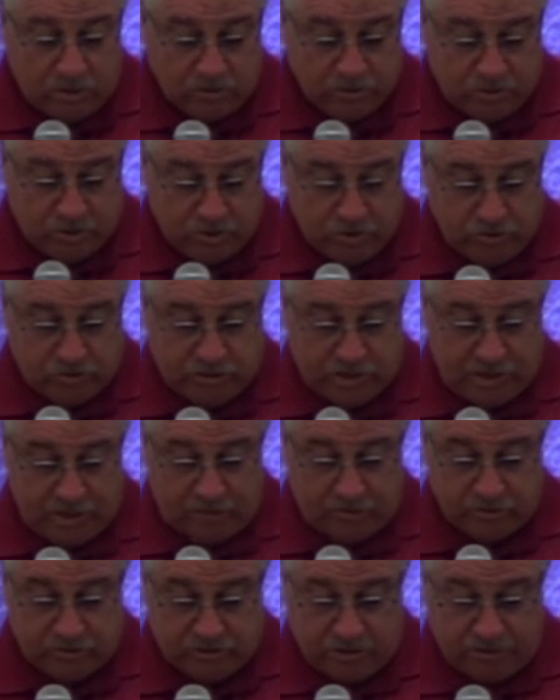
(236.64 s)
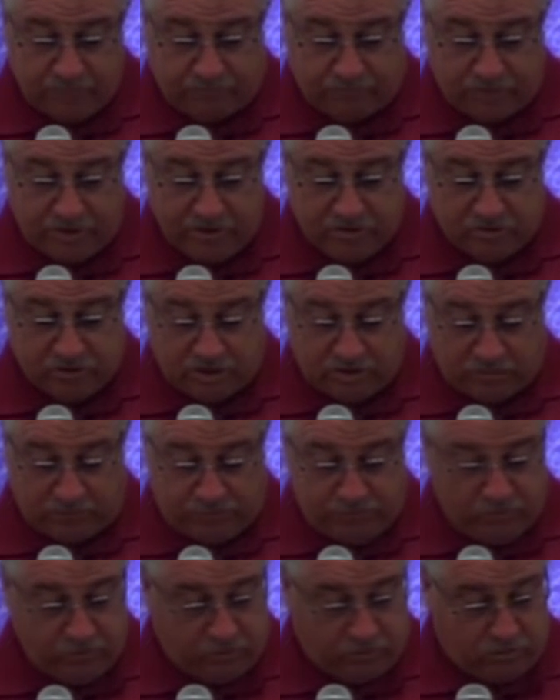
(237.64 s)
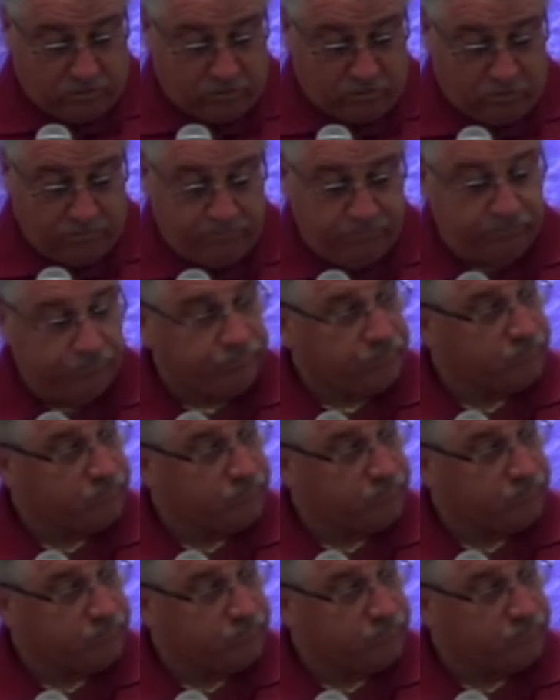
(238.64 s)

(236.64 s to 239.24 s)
On Tuesday, I received friends at the funeral home.